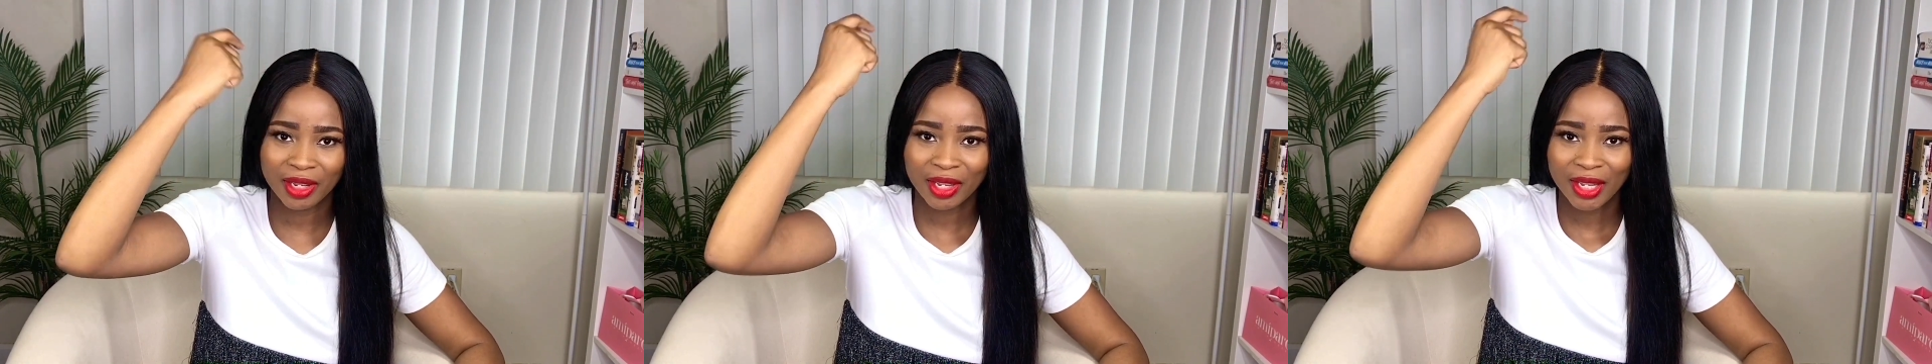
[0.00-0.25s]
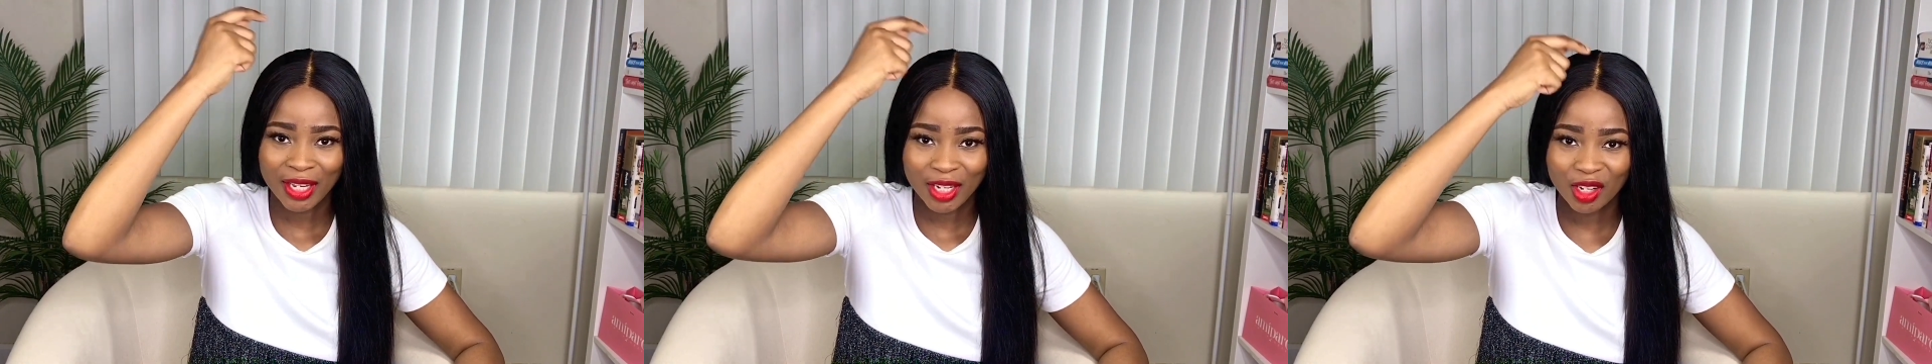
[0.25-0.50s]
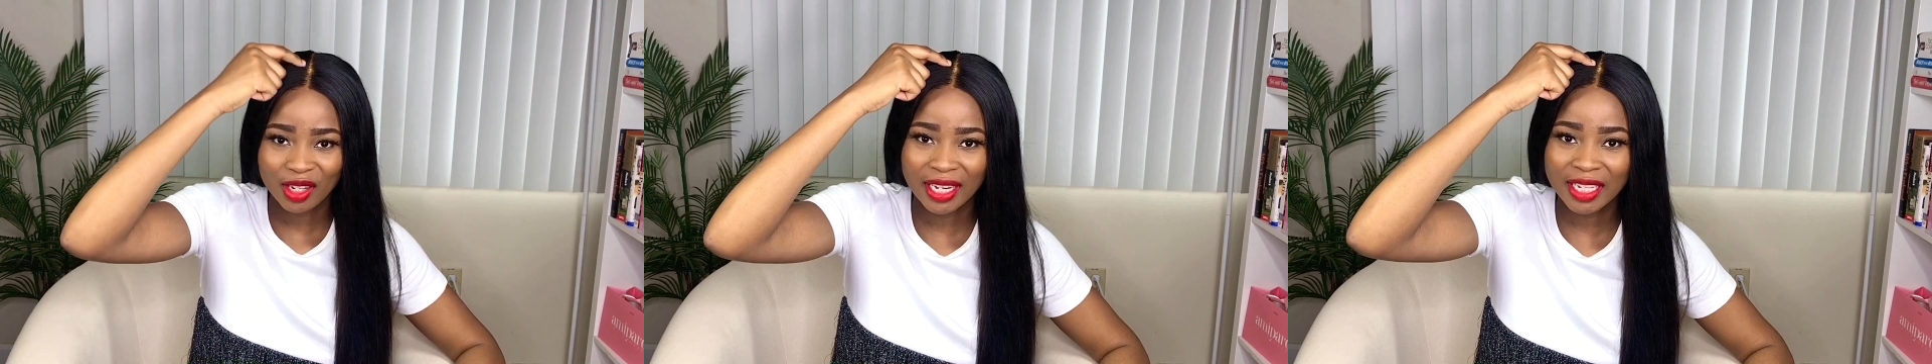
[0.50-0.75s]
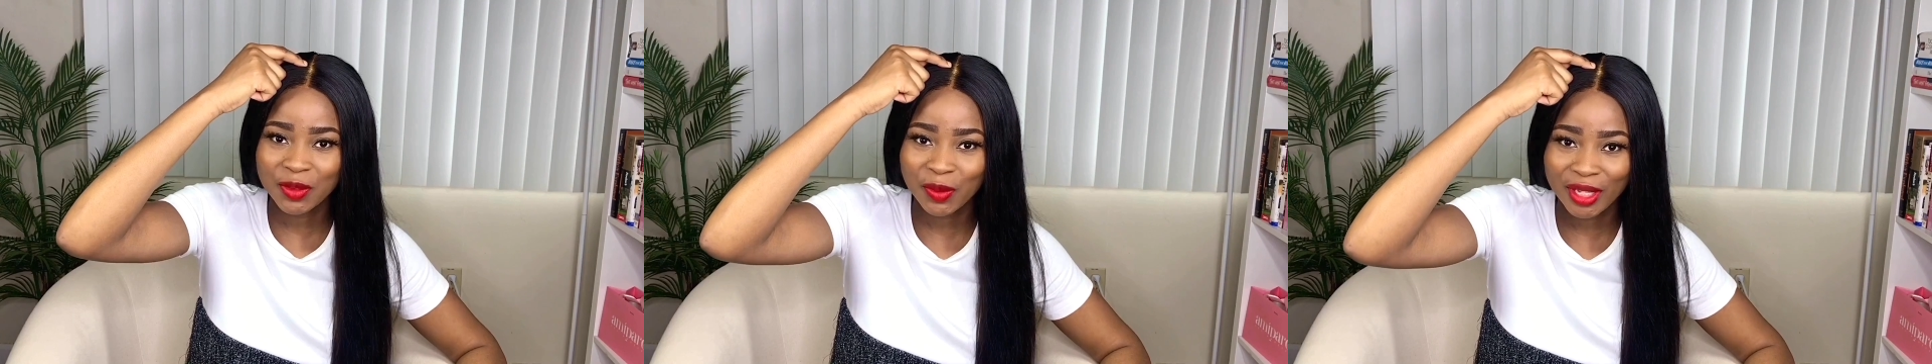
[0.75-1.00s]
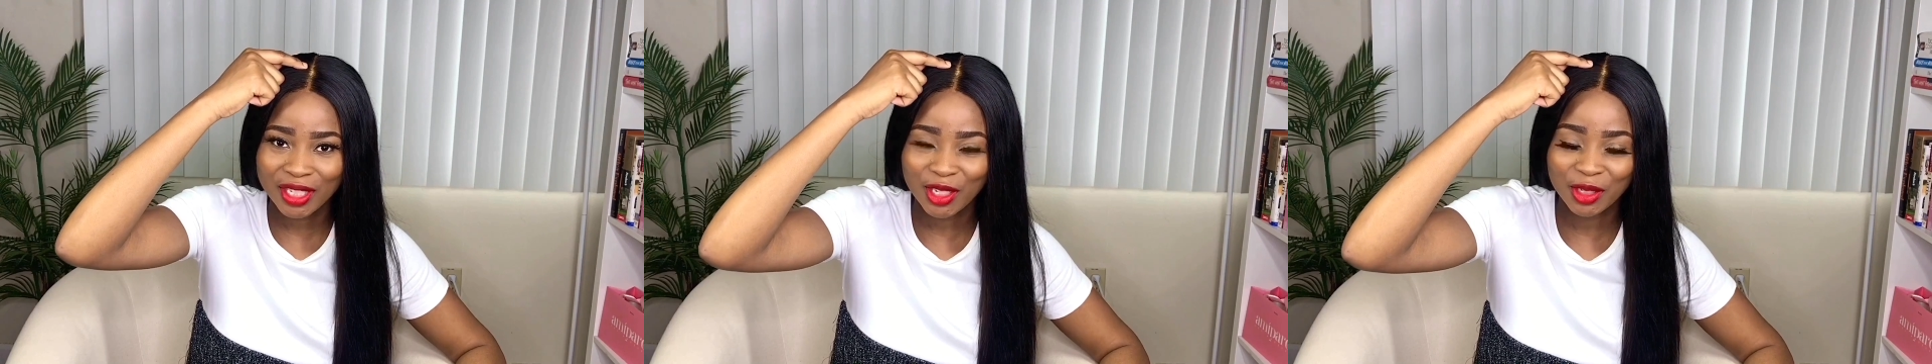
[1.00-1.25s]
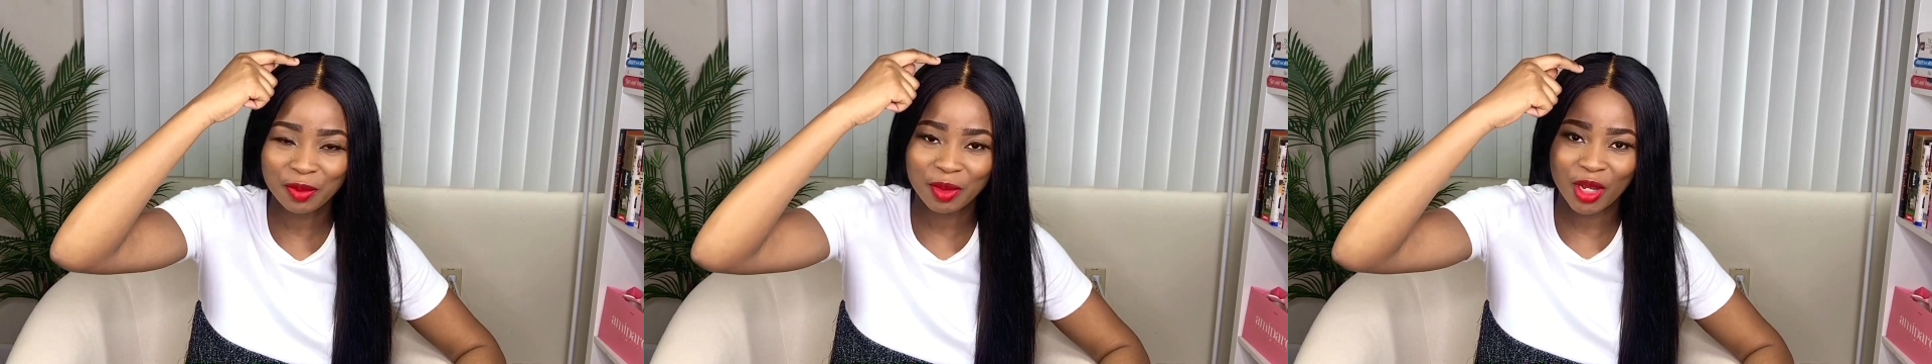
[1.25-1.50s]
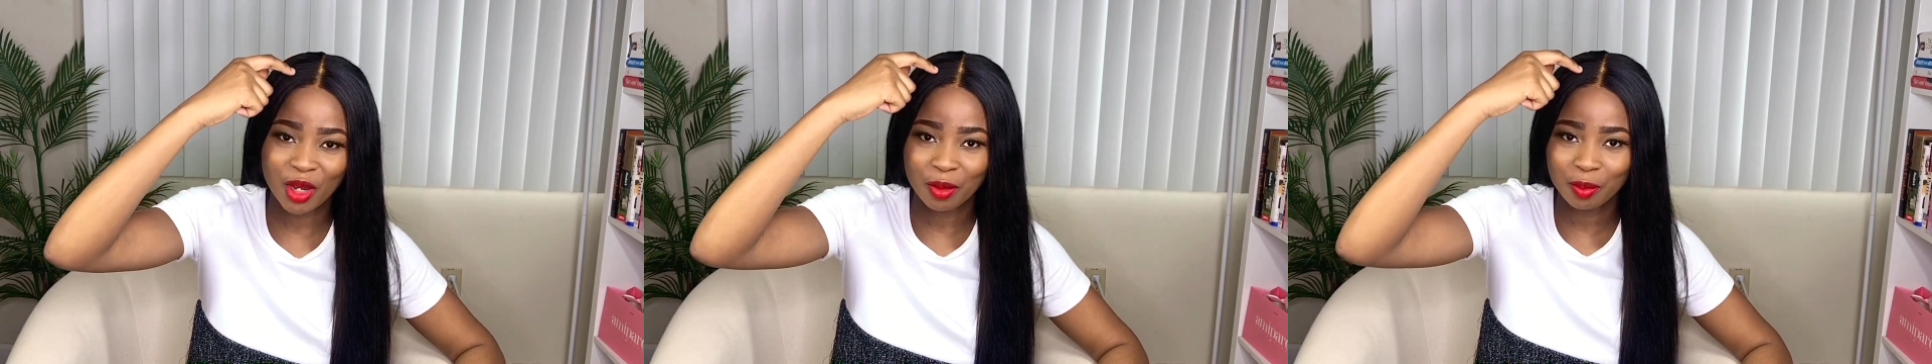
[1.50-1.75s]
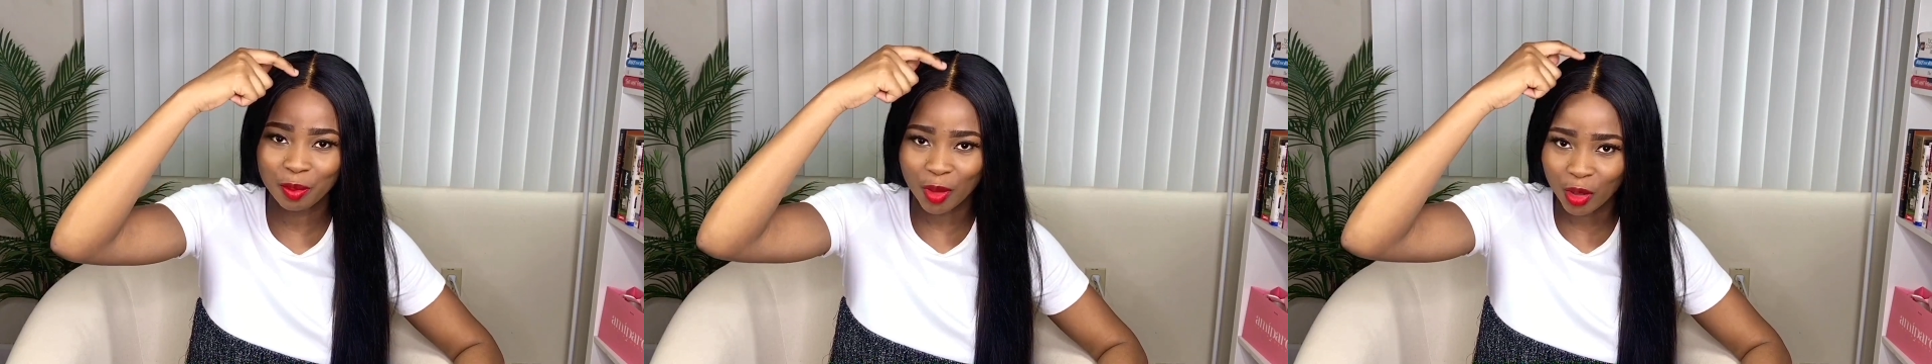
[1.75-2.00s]
your lace wig is going to become
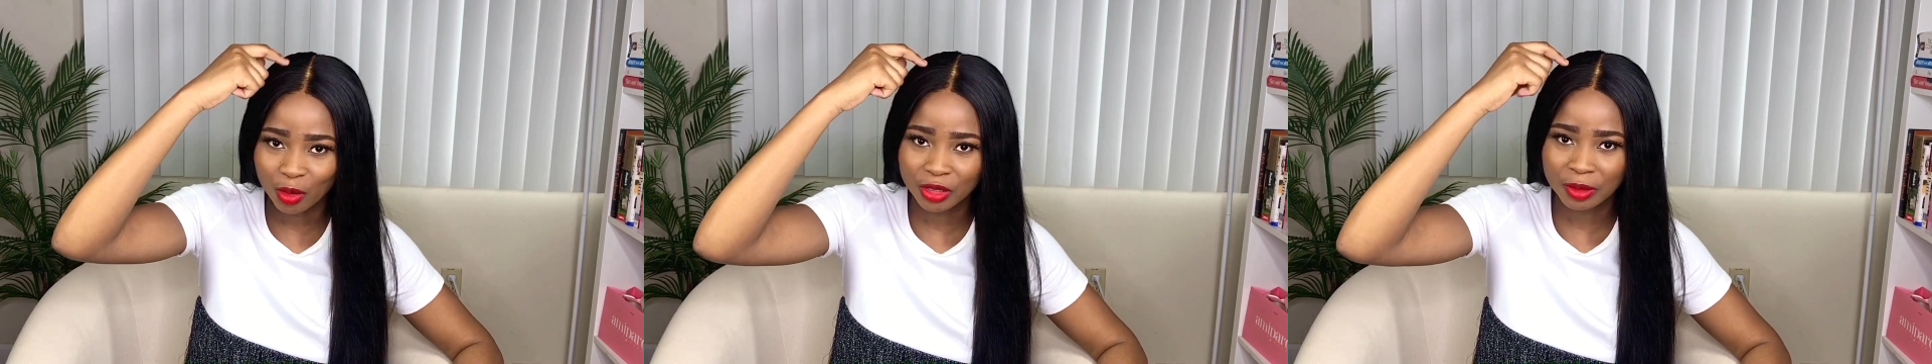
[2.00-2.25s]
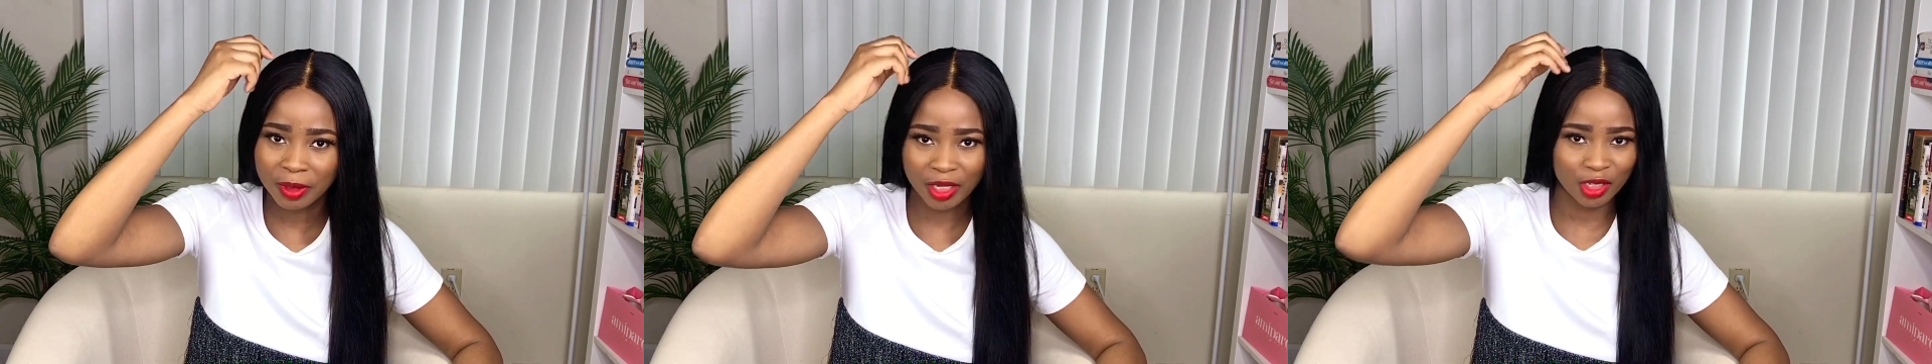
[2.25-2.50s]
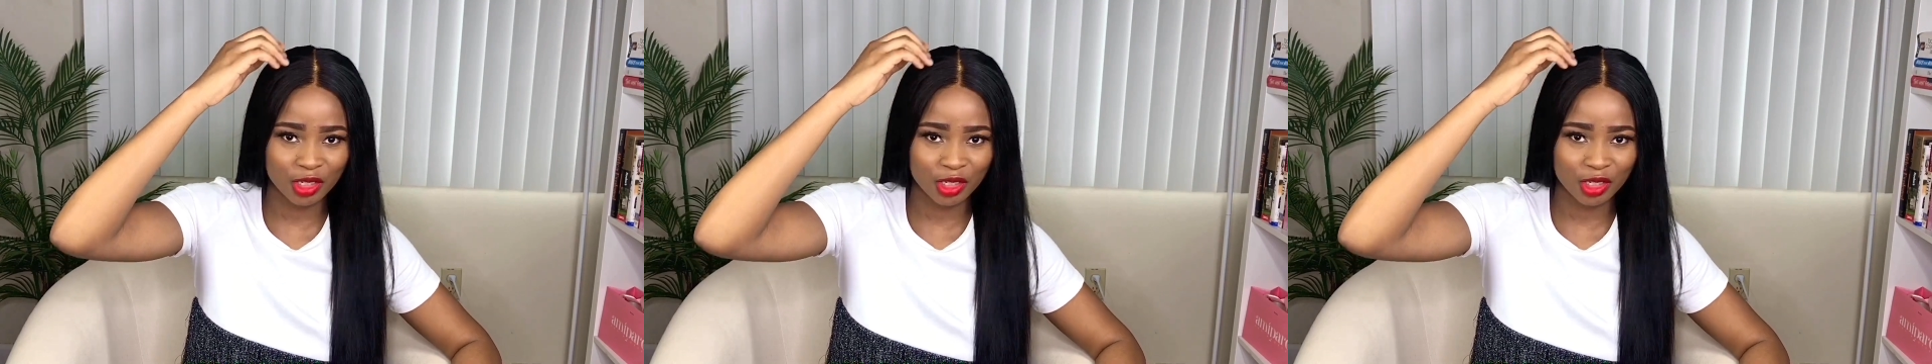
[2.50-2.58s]
bald because